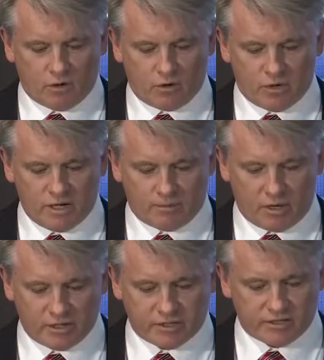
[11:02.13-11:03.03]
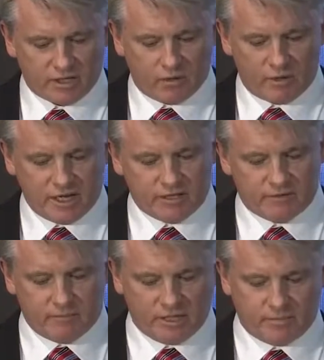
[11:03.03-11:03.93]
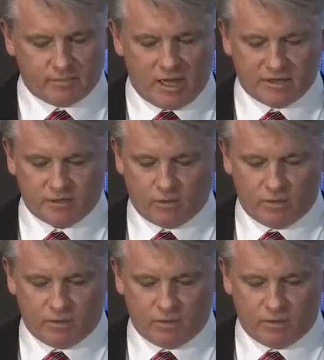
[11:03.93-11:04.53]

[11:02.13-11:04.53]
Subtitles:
already processing a range of mixed plastic